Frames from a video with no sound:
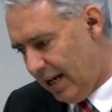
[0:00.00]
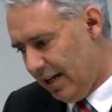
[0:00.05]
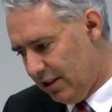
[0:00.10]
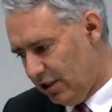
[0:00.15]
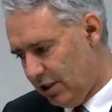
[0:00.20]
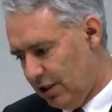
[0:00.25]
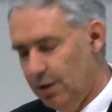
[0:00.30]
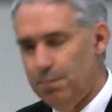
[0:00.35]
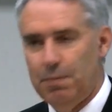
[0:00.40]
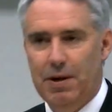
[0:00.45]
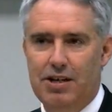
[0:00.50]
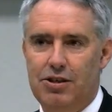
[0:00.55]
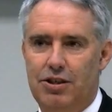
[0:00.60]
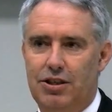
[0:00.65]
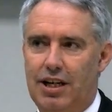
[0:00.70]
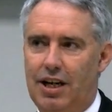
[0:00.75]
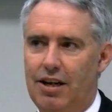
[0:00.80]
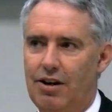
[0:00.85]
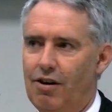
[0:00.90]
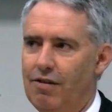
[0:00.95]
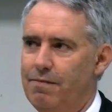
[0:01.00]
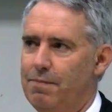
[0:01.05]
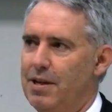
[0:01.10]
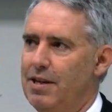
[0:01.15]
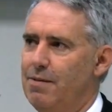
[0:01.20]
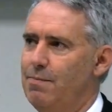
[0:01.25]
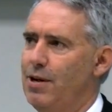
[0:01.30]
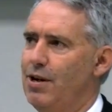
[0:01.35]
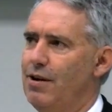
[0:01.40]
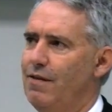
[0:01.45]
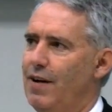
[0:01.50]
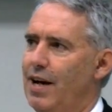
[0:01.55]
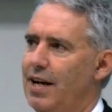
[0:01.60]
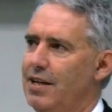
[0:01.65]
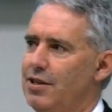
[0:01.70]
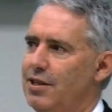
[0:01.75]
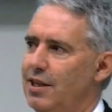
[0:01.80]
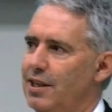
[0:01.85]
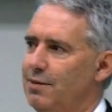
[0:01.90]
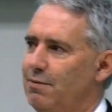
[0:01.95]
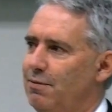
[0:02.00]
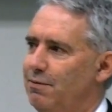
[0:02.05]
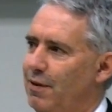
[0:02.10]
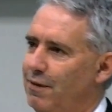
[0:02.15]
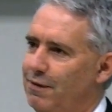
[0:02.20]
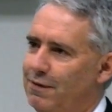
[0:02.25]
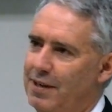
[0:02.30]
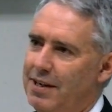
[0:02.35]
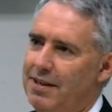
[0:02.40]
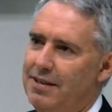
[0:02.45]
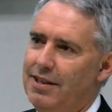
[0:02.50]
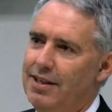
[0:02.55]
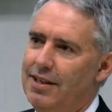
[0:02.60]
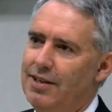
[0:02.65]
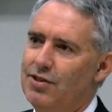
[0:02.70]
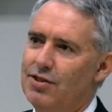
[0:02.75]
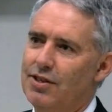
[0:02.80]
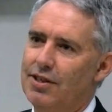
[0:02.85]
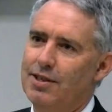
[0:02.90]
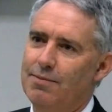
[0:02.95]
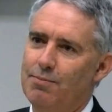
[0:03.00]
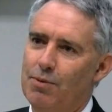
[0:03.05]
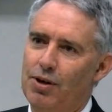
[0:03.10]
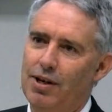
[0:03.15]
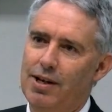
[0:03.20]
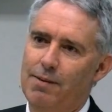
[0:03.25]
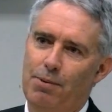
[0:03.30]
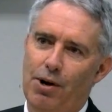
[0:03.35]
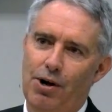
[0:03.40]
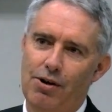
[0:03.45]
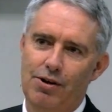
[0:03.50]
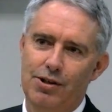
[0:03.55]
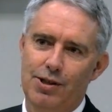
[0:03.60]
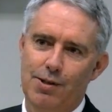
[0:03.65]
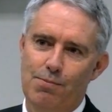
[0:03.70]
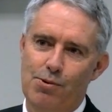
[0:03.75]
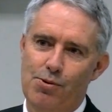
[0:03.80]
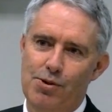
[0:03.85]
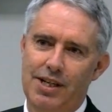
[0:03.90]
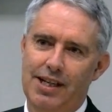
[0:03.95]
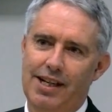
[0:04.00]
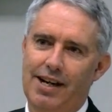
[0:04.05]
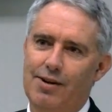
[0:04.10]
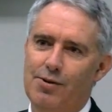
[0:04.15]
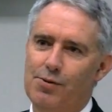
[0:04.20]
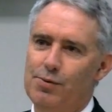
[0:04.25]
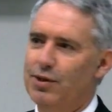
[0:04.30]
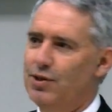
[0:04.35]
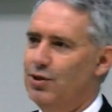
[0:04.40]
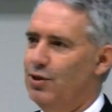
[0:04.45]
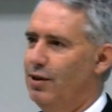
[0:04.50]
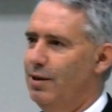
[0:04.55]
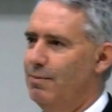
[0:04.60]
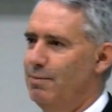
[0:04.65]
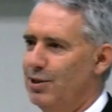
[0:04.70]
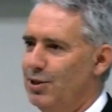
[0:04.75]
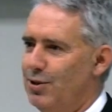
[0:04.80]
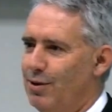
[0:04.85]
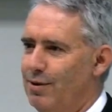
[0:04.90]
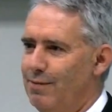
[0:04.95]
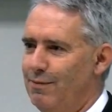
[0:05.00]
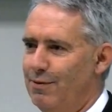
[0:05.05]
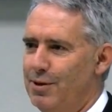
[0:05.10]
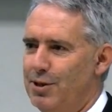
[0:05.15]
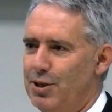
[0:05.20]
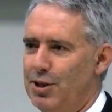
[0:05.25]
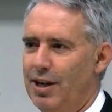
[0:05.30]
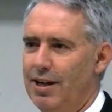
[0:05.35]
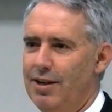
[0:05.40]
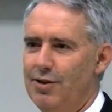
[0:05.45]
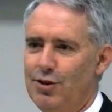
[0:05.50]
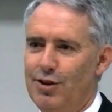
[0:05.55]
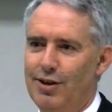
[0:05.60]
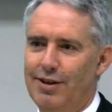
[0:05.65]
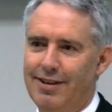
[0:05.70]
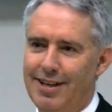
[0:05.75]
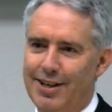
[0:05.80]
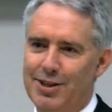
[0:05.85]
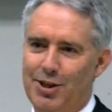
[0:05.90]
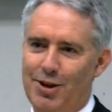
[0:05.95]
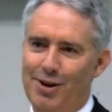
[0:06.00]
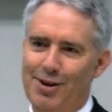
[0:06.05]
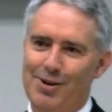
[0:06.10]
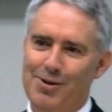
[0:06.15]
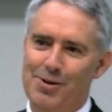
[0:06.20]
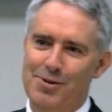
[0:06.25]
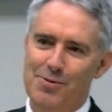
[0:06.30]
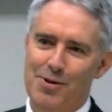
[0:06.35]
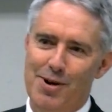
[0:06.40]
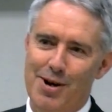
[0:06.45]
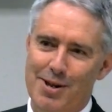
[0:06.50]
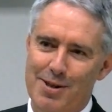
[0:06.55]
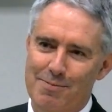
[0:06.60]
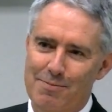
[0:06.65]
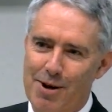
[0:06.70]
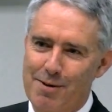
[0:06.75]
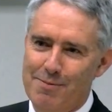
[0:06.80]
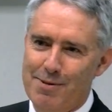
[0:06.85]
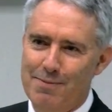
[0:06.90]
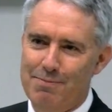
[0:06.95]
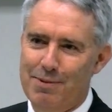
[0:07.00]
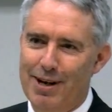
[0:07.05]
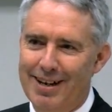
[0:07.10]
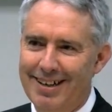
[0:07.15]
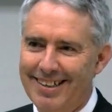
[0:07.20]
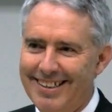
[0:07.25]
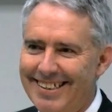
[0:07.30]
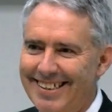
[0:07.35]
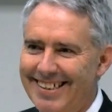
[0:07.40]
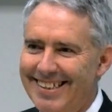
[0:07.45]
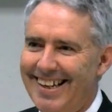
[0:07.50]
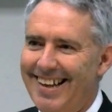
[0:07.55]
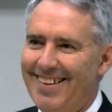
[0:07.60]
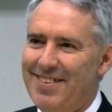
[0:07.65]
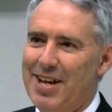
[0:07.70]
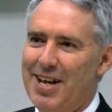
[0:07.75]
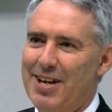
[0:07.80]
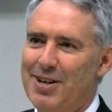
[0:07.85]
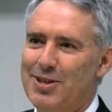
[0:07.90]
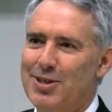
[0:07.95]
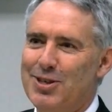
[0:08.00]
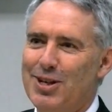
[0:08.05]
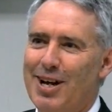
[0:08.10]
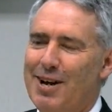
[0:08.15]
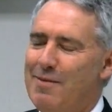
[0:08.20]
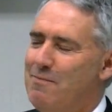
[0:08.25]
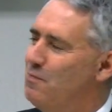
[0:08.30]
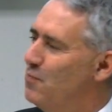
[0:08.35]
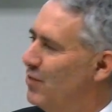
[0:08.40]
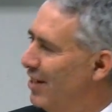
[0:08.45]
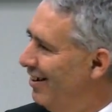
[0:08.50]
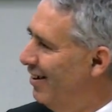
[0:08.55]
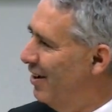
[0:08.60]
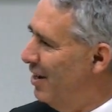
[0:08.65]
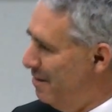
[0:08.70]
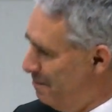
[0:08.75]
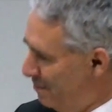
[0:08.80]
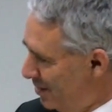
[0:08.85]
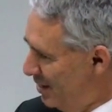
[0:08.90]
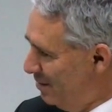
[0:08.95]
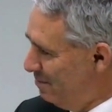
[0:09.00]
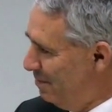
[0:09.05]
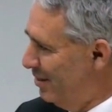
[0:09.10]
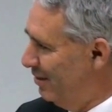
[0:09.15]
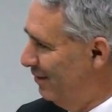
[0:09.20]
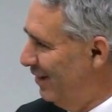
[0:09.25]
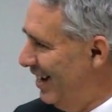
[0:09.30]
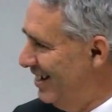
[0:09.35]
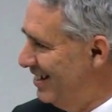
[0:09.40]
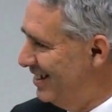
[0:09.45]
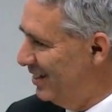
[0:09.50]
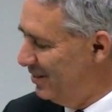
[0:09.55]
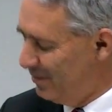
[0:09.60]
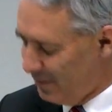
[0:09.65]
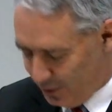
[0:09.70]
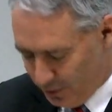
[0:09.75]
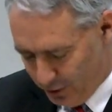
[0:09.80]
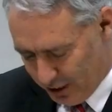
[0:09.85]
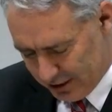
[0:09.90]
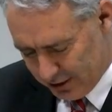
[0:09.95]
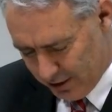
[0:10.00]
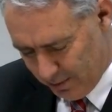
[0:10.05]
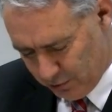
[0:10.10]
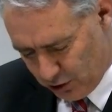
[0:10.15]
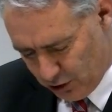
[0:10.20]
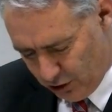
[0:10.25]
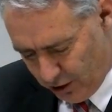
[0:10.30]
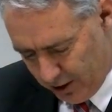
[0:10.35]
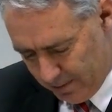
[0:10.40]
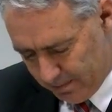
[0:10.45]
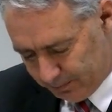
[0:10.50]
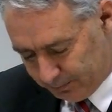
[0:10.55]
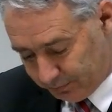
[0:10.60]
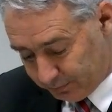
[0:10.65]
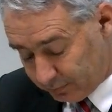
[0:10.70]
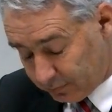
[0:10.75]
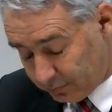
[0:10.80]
as has been said, I've been the Mayor of Hastings for 15 years, as my opponents are pointing out all the time. It's time for a change. You know, that's going on right at the moment, but that's, I have been the Mayor of Hastings for quite some time.